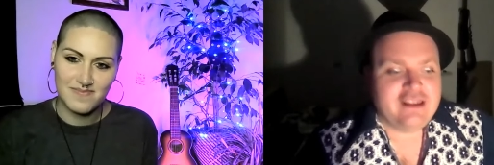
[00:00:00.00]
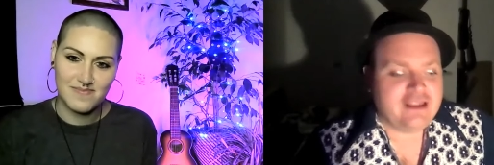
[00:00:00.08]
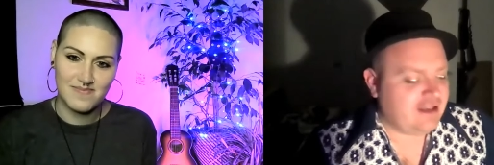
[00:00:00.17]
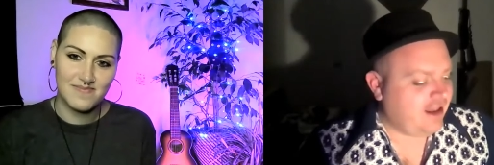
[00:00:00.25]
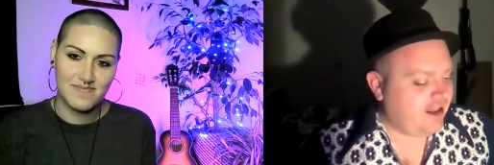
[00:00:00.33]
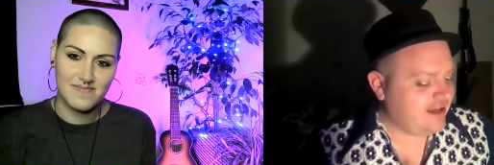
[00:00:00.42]

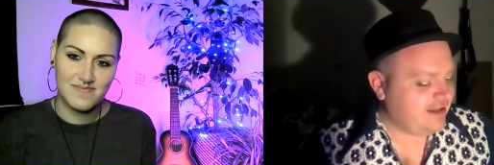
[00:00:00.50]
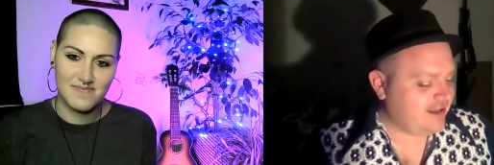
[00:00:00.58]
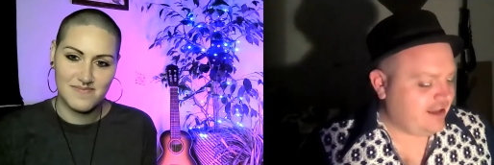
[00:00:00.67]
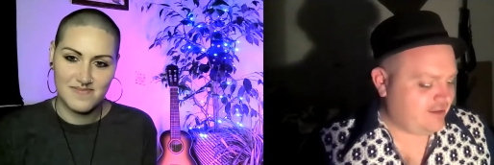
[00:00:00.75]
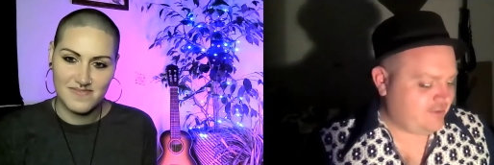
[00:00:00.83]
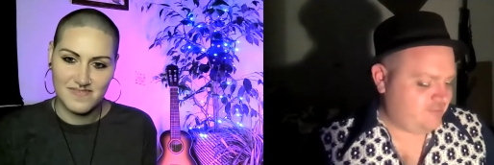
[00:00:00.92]
Speaker 1: lying
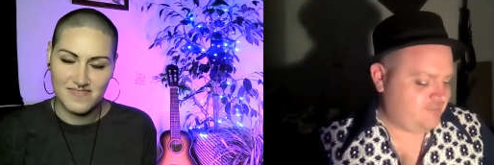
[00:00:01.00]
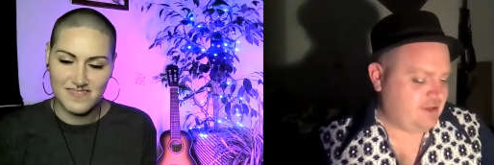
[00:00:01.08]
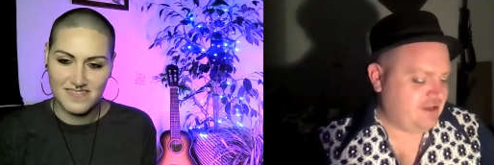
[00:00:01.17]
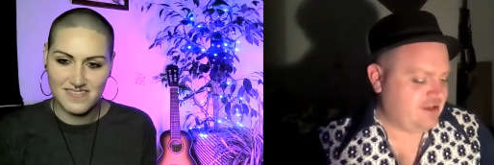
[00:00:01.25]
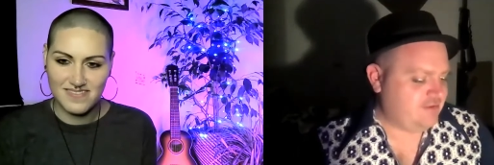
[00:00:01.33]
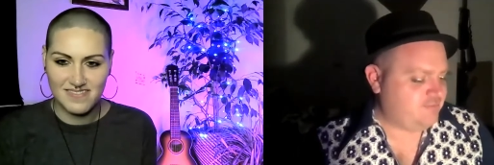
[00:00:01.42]
there
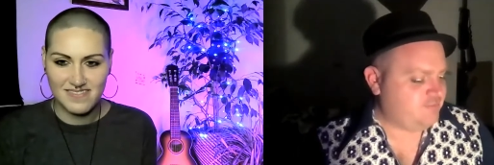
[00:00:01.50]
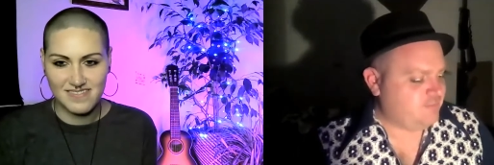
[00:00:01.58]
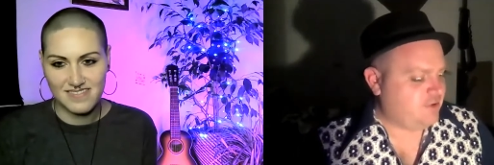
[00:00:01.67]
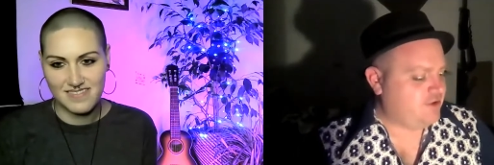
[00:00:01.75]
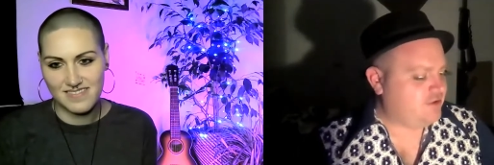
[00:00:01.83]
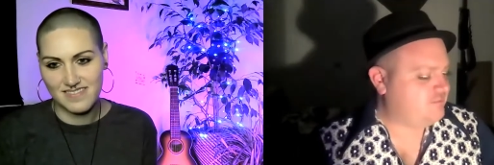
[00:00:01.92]
in the
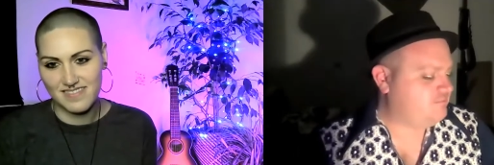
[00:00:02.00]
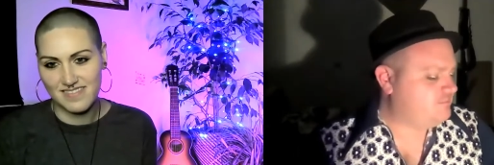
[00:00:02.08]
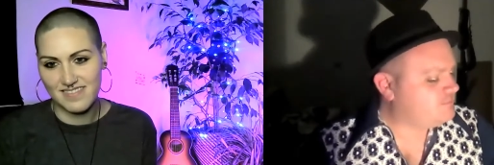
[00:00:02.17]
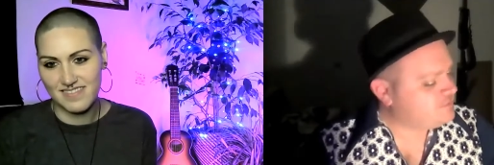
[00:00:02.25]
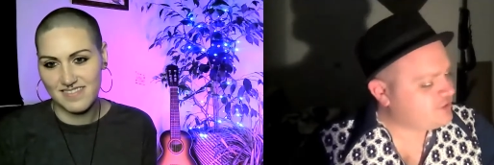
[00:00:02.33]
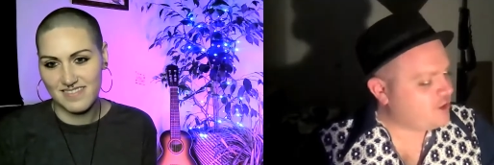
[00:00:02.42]
in the
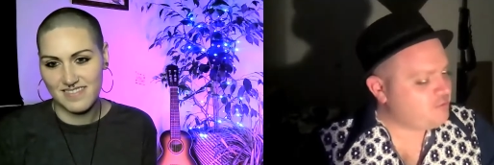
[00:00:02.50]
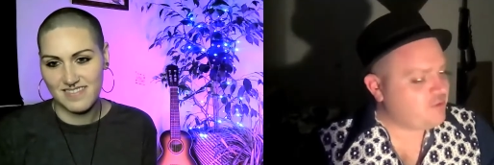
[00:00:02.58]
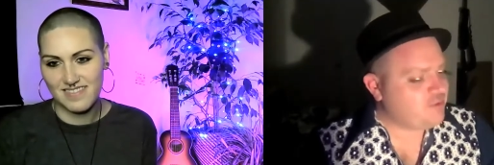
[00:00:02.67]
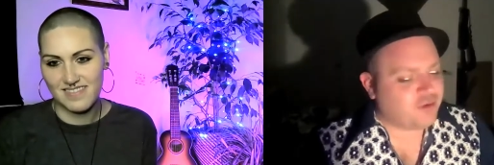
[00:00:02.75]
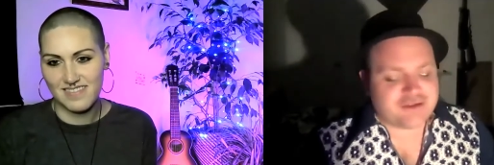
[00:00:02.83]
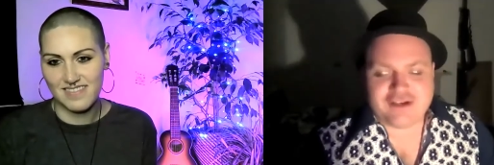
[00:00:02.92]
soapy
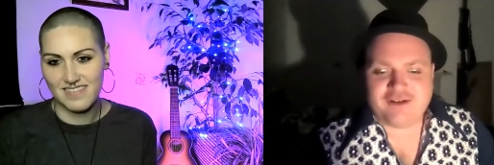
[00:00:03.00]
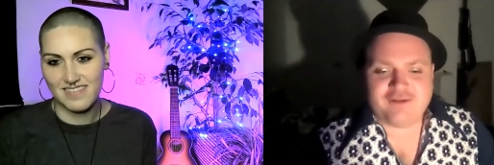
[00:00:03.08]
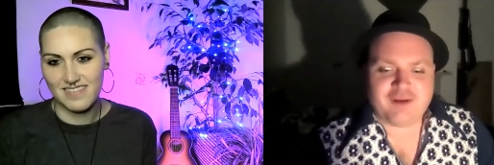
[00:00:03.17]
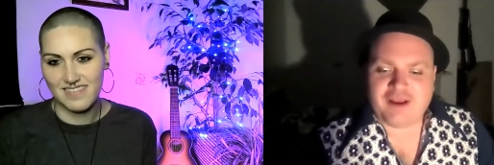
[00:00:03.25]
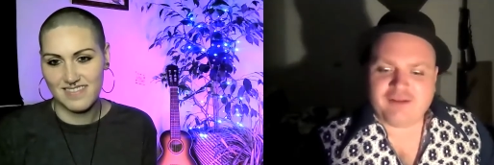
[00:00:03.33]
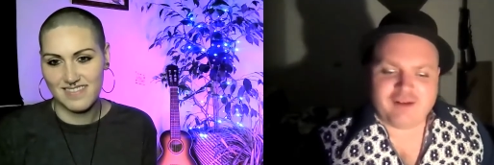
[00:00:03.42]
water
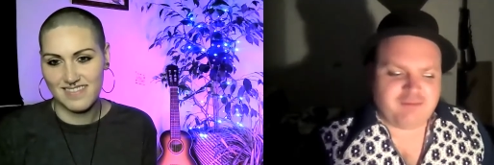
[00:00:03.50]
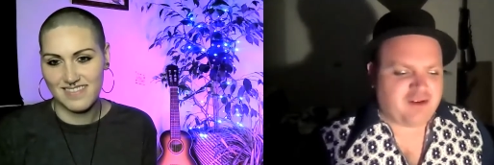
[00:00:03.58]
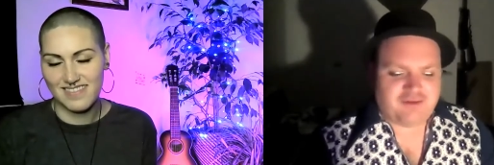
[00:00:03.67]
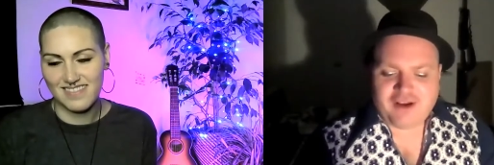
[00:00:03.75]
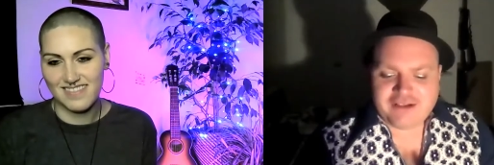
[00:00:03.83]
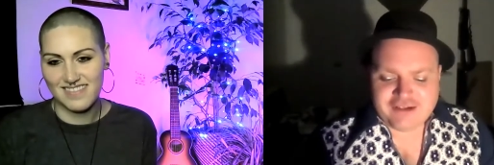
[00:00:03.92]
and like I'm going
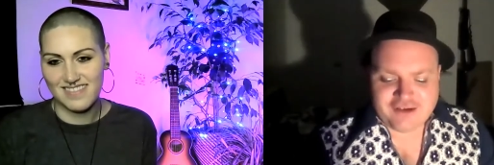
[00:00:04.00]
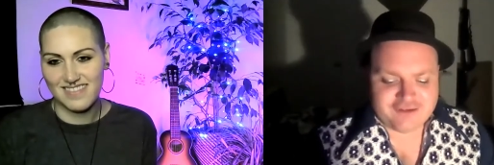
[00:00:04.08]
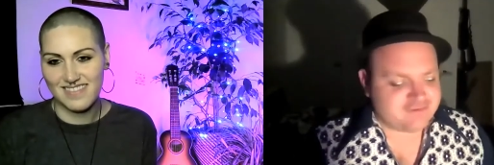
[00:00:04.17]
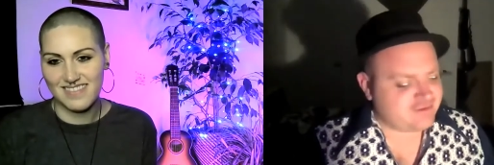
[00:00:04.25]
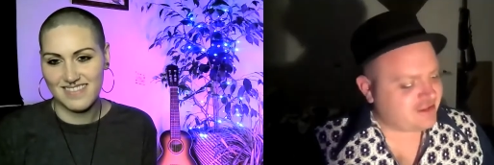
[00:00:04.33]
to write a song.